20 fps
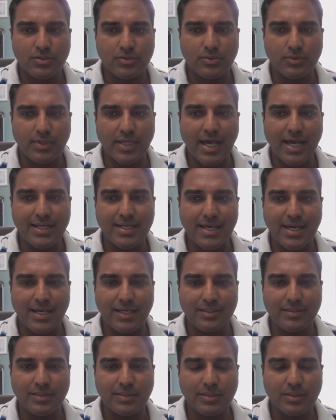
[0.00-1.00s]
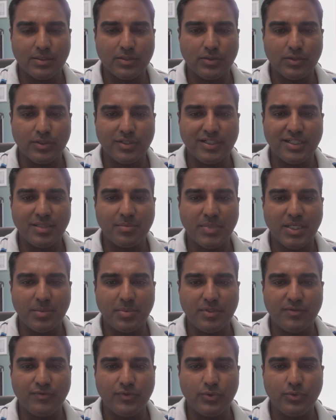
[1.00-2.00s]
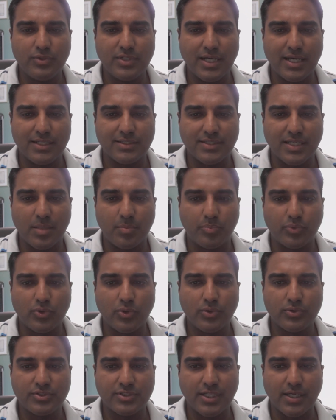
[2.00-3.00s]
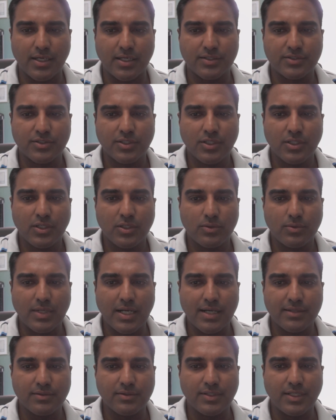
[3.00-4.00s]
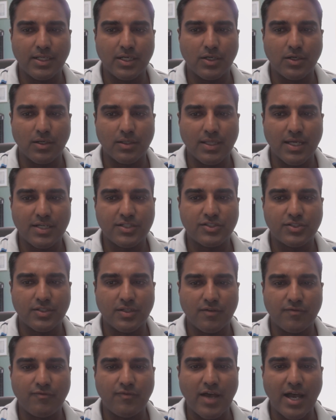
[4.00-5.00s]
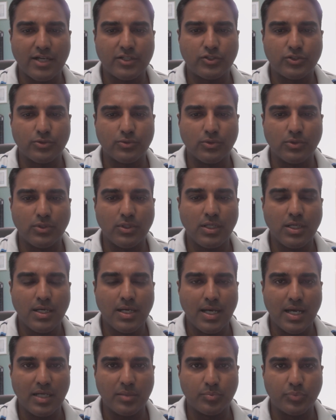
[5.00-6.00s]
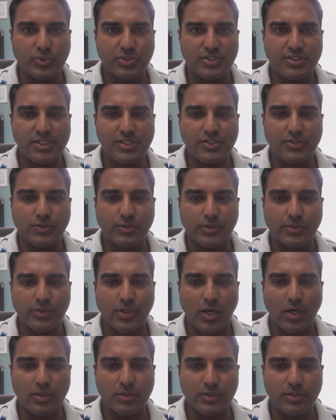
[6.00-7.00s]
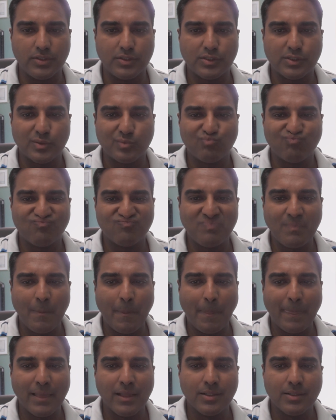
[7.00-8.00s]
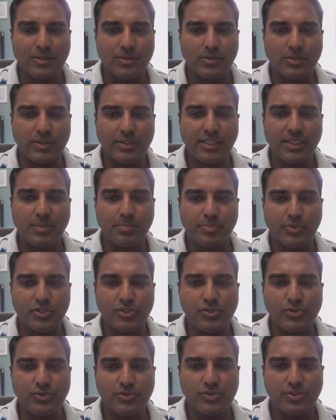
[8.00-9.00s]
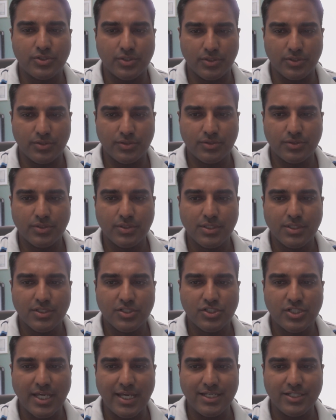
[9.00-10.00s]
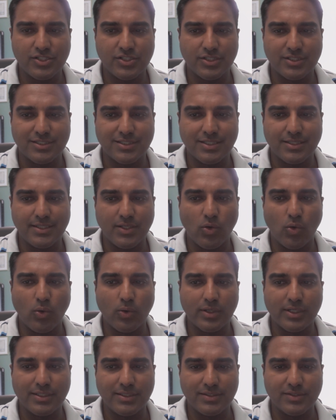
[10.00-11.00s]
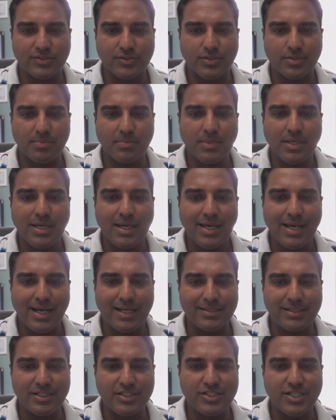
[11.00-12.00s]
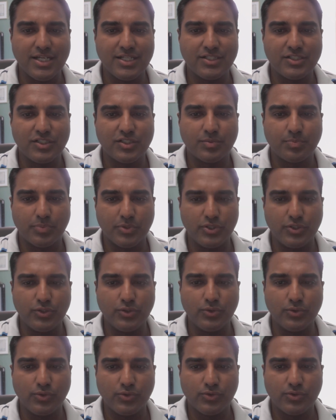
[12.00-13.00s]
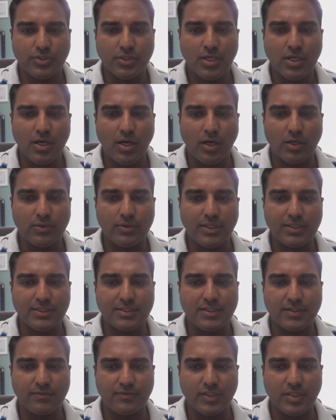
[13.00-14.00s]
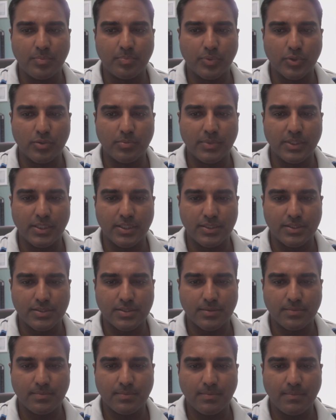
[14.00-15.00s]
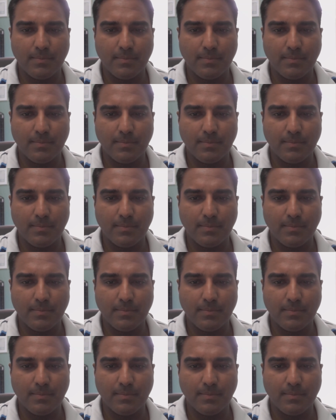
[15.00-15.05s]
To that end, learning may be viewed as a process rather than a collection of factual and procedural knowledge. Learning produces changes in the organism, and the changes produced are relatively permanent.